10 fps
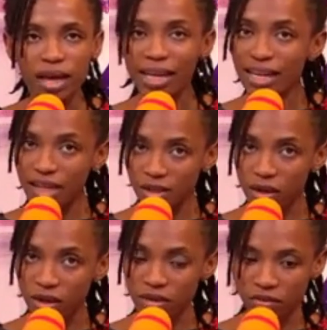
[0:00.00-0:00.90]
it led to a
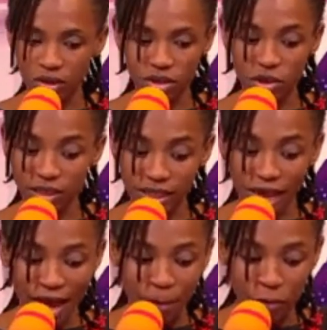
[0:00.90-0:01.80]
lot of things. So it's either
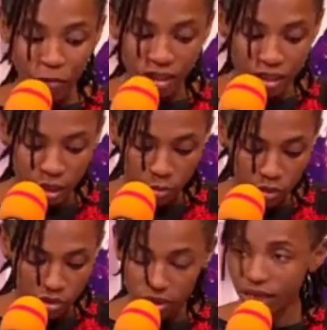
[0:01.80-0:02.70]
I'm reading a
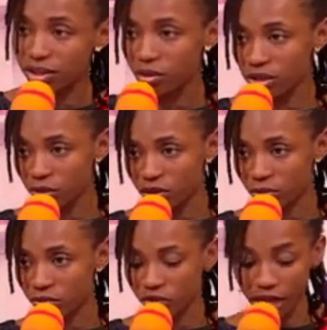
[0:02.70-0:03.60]
book. That's the only way to
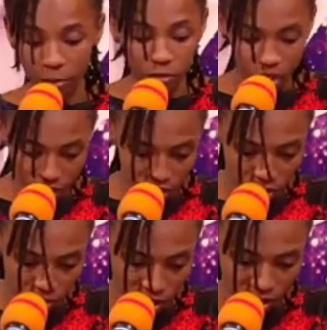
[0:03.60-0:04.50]
be free. I'm reading
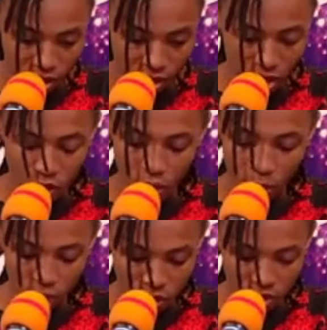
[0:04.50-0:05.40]
something or I'm
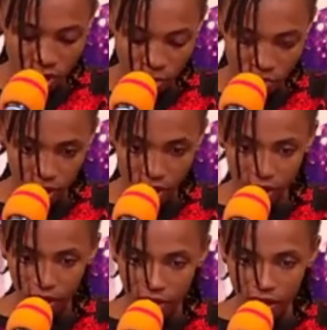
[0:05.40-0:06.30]
watching something.
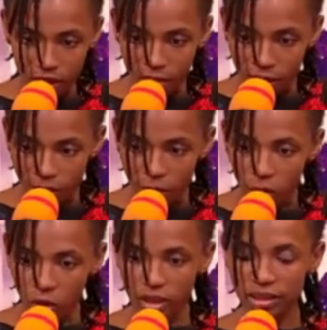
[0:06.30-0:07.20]
But
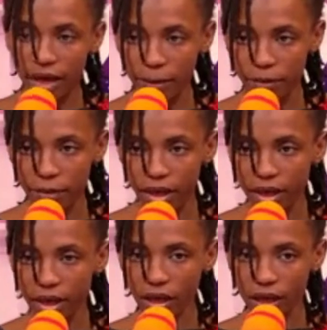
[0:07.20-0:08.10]
once I am
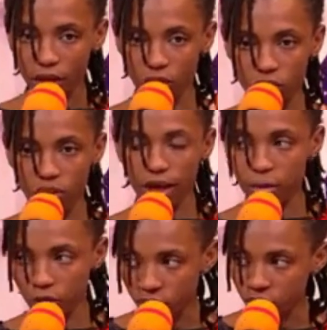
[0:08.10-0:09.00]
alone, I'm
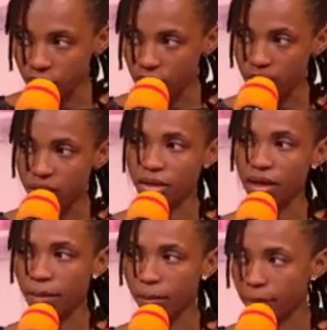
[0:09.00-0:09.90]
not doing
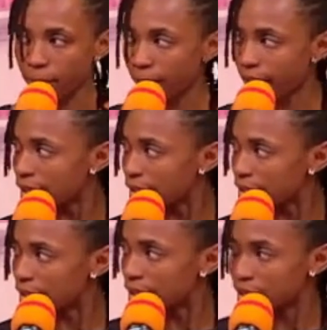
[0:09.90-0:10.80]
anything. My mind
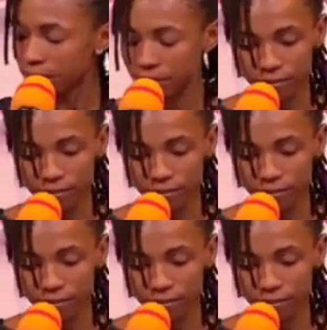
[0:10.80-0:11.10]
is